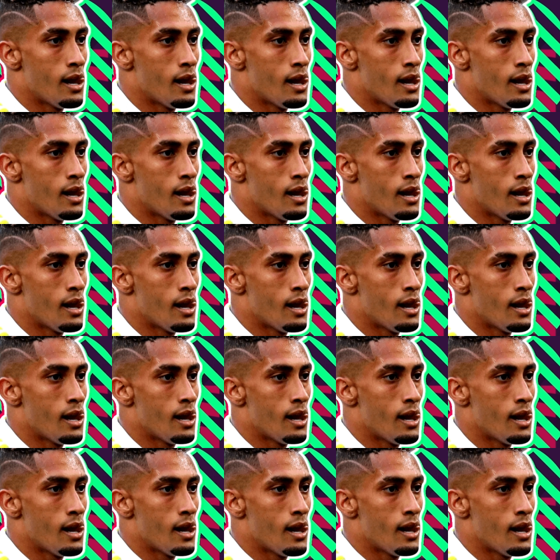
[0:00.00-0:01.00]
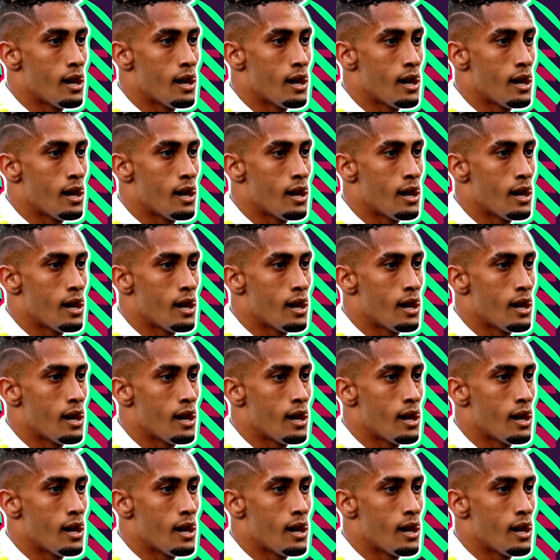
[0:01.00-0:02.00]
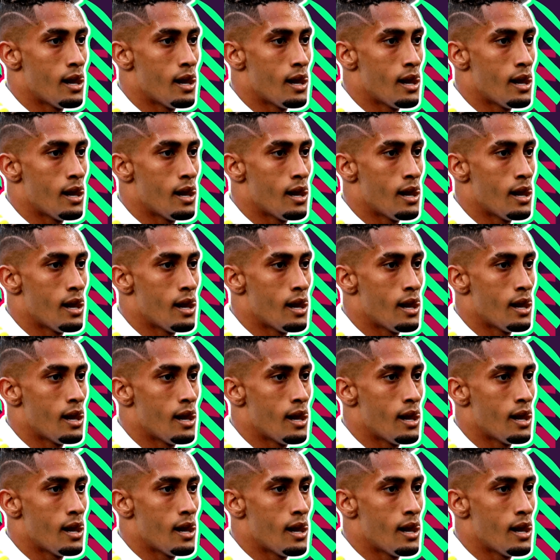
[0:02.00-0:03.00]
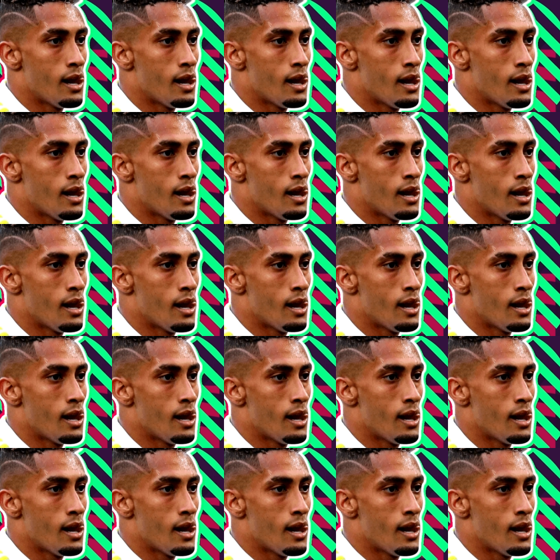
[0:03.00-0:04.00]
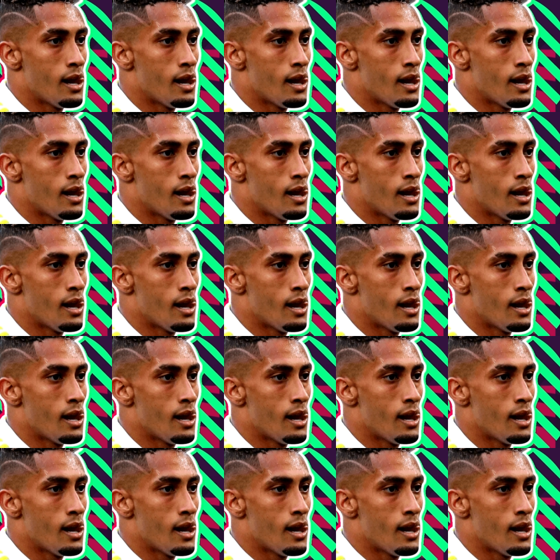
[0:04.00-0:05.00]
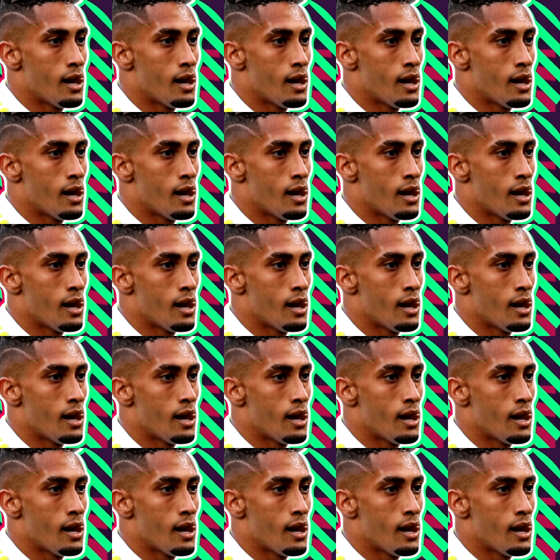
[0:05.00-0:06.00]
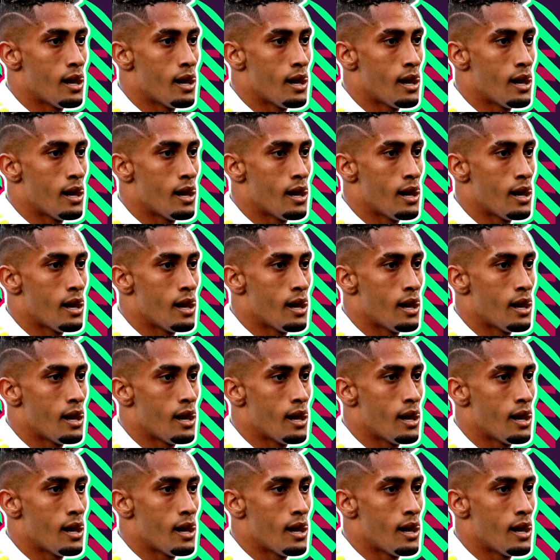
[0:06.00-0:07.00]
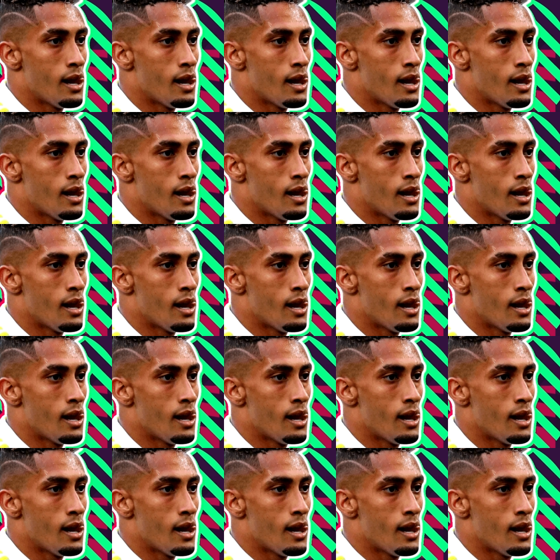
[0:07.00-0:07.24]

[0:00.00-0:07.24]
No words are spoken by the person on screen.